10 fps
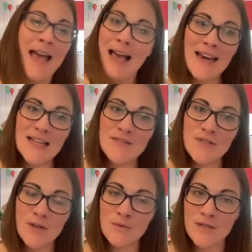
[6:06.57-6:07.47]
And as a
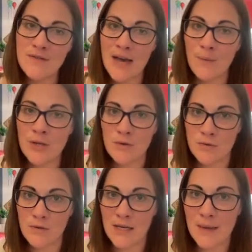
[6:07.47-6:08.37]
result of that, when you're
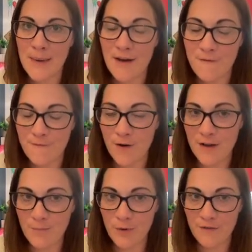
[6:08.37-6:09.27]
talking about a
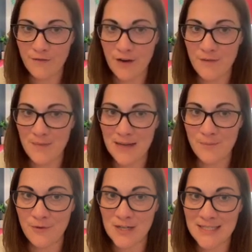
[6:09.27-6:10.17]
5.5 million
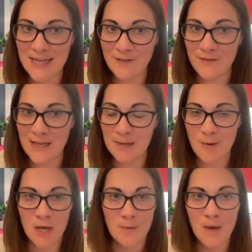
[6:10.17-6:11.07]
price tag for Nick
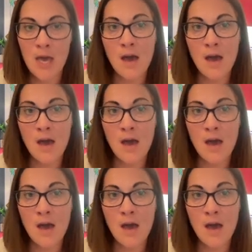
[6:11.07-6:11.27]
Pope,